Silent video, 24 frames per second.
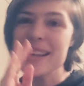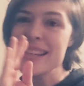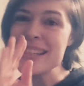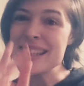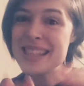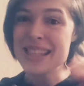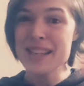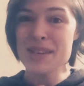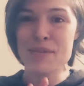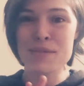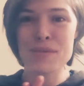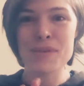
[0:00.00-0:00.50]

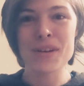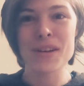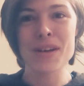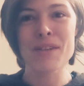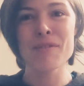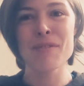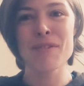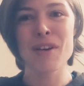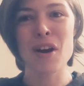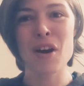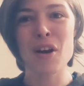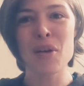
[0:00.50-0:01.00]
different
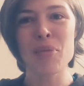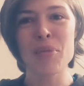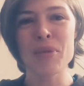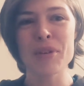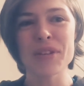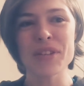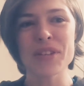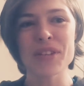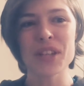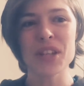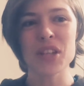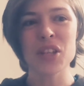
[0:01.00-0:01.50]

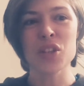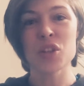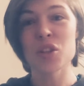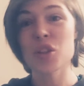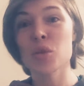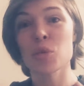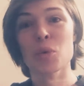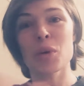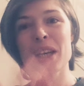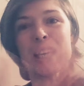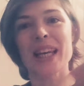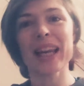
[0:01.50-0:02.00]
environments that you just
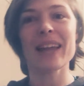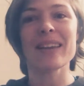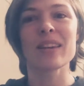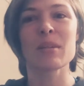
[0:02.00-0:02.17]
want to let